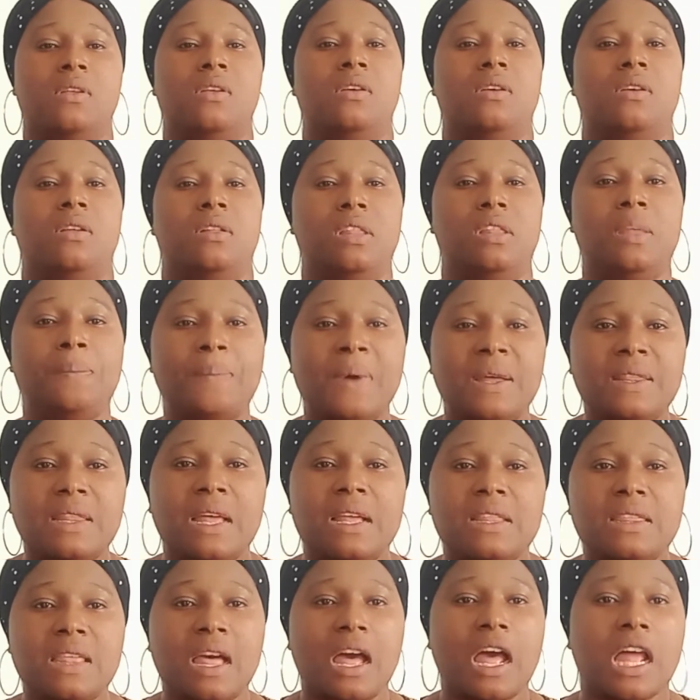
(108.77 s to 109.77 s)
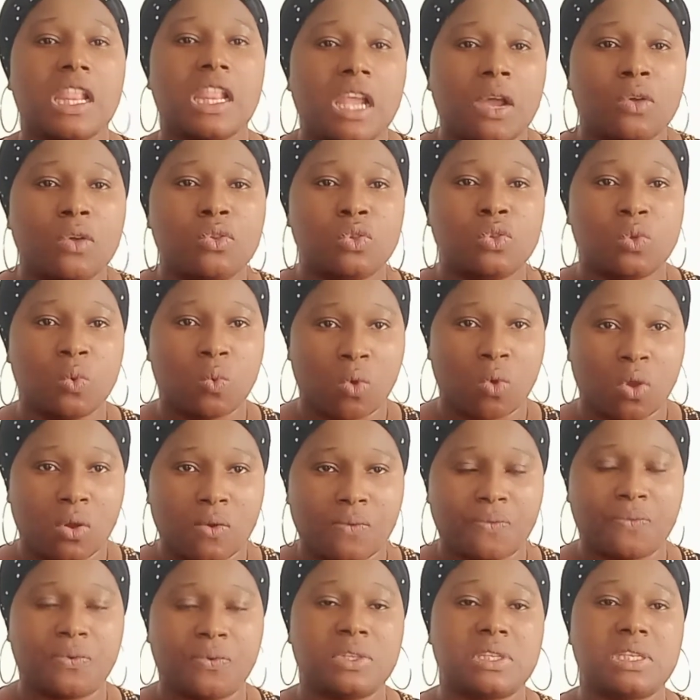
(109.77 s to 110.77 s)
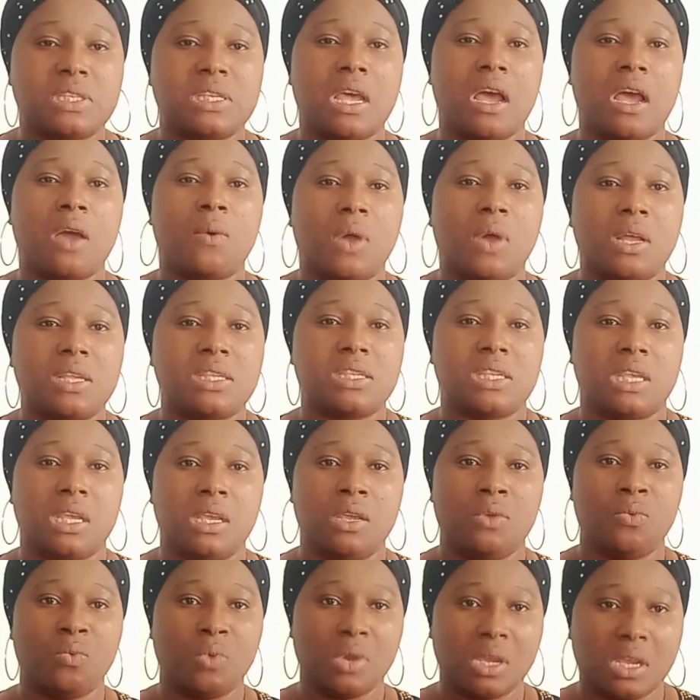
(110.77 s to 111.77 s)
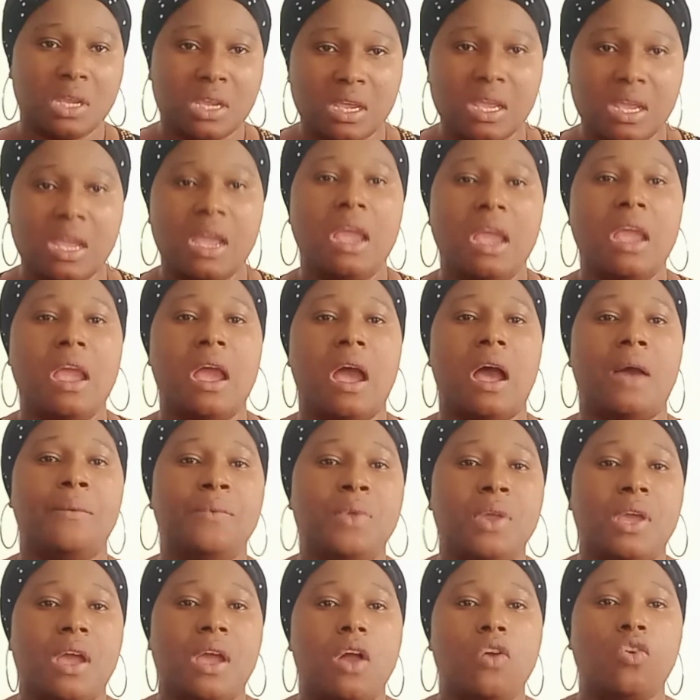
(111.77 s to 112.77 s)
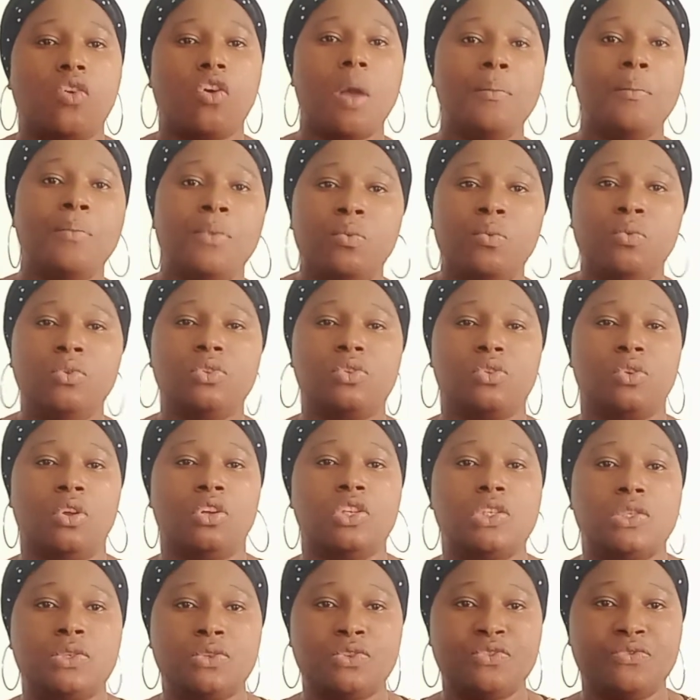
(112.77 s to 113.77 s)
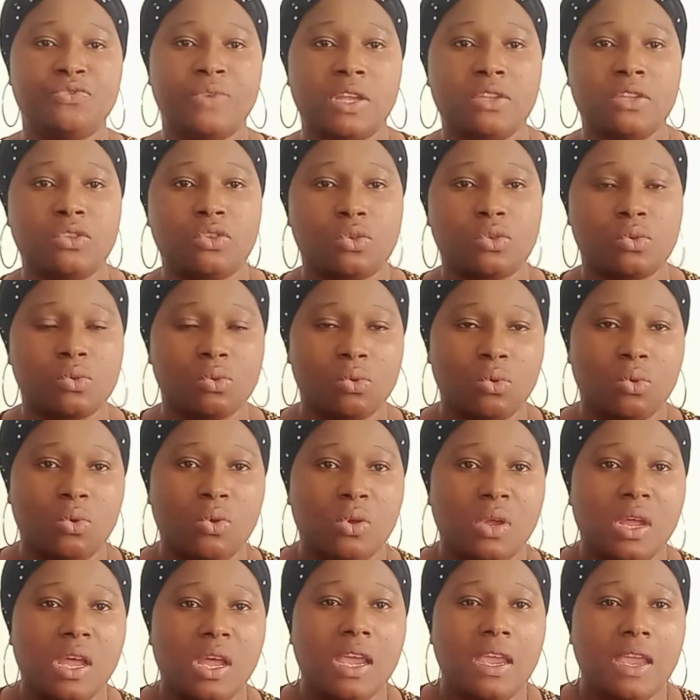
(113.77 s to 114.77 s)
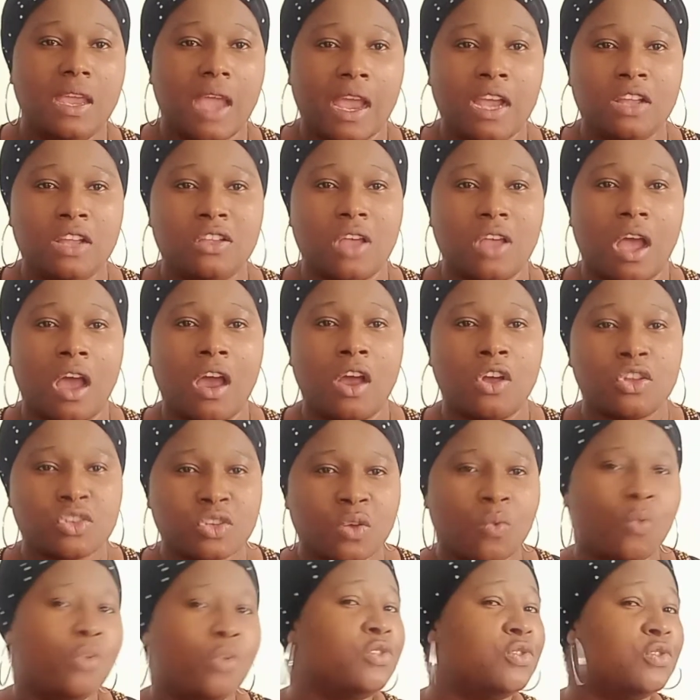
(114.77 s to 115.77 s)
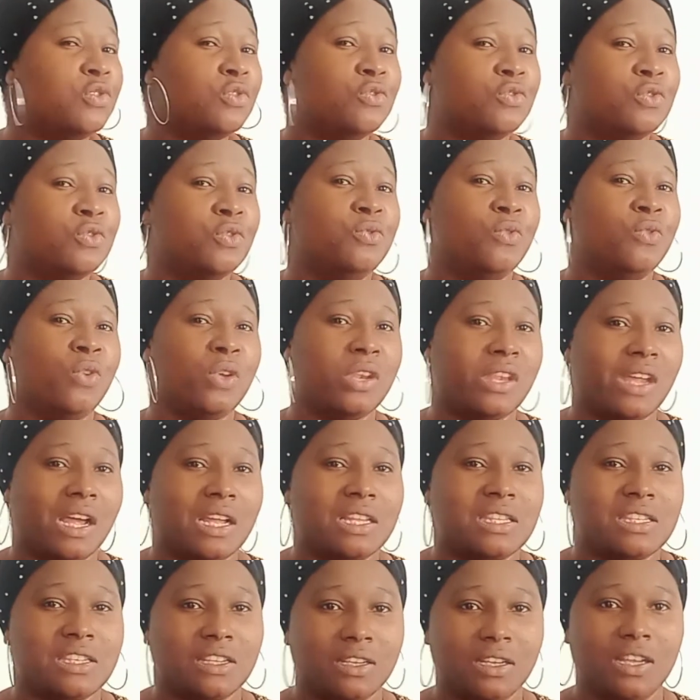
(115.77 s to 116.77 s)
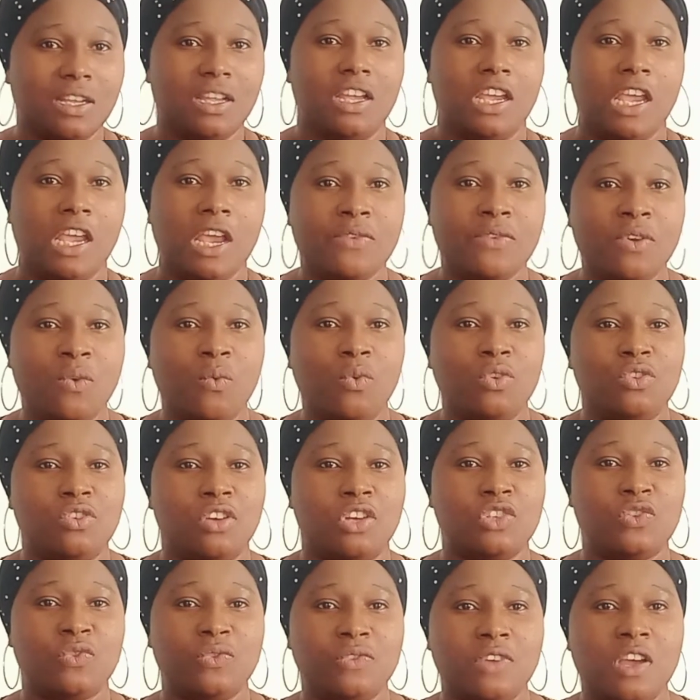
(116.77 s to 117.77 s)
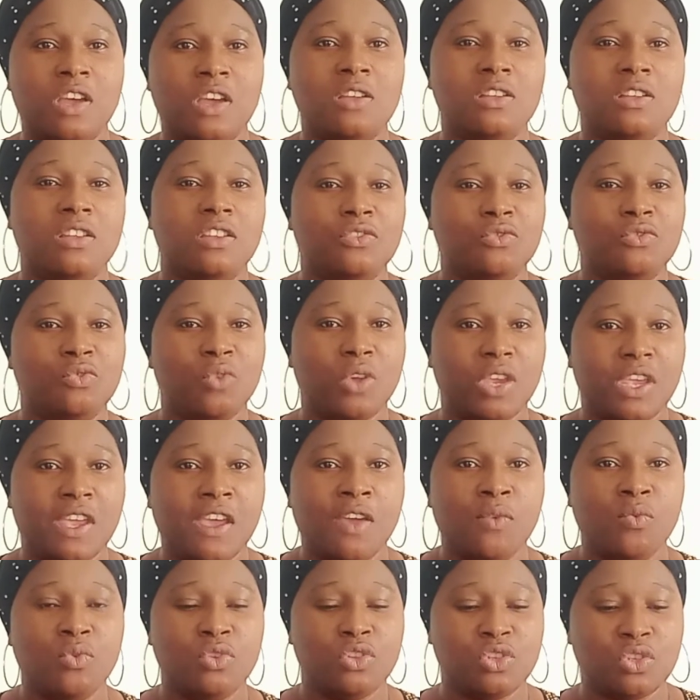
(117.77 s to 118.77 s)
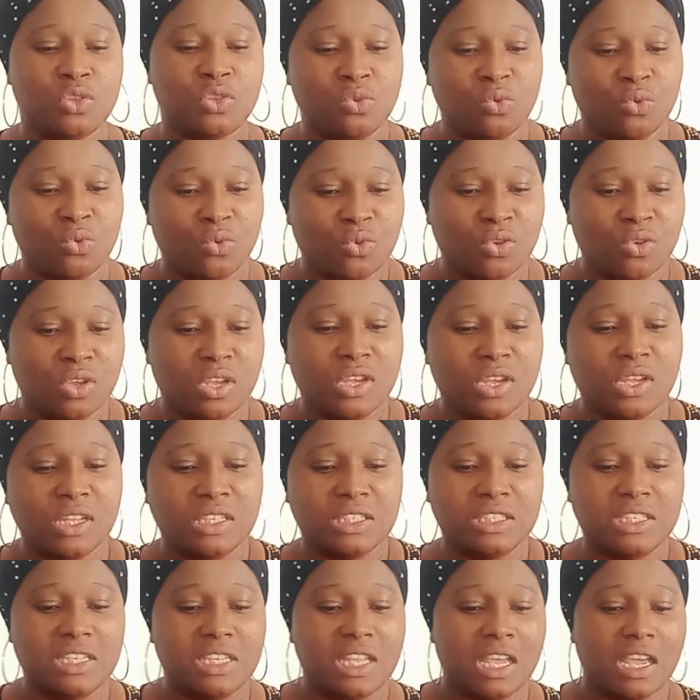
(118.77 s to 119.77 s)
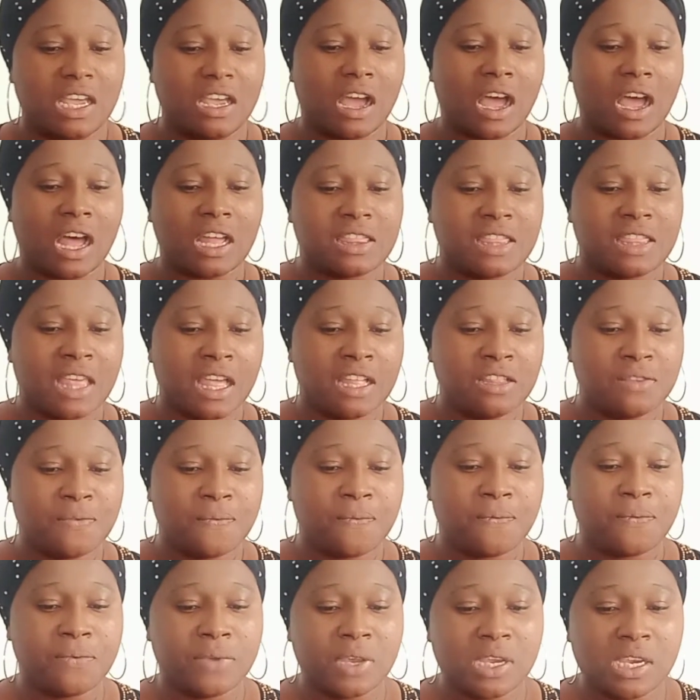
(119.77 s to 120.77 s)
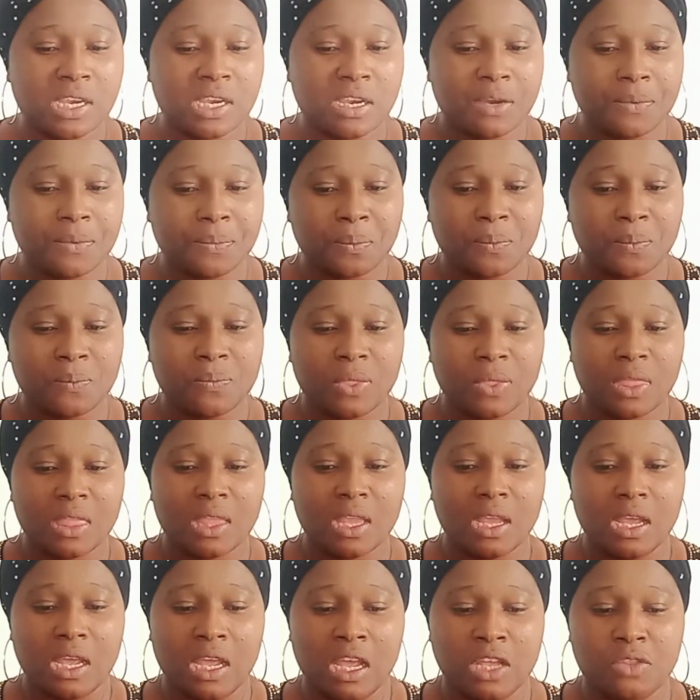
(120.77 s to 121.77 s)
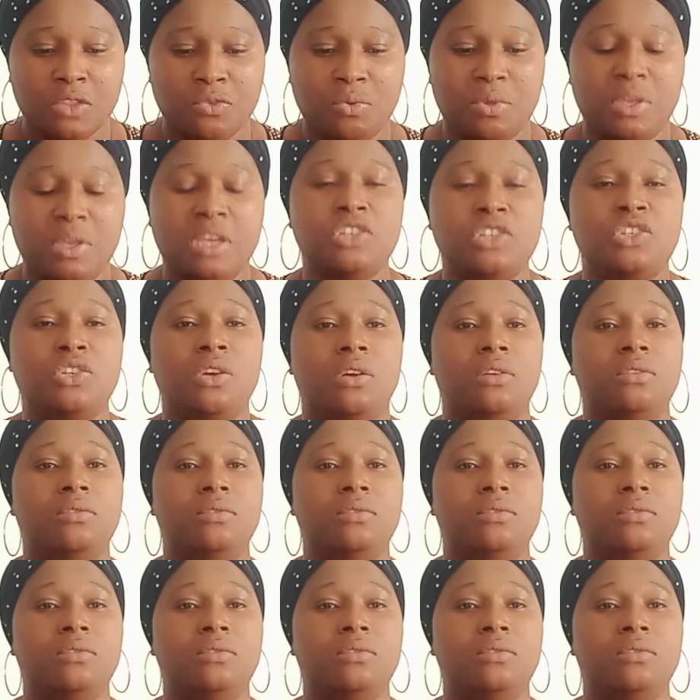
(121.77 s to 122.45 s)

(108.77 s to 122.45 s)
Dependents are allowed to work 40 hours a week, and you can come in with your children too. And I also want you to know that even with your children in UK with you, they attend free education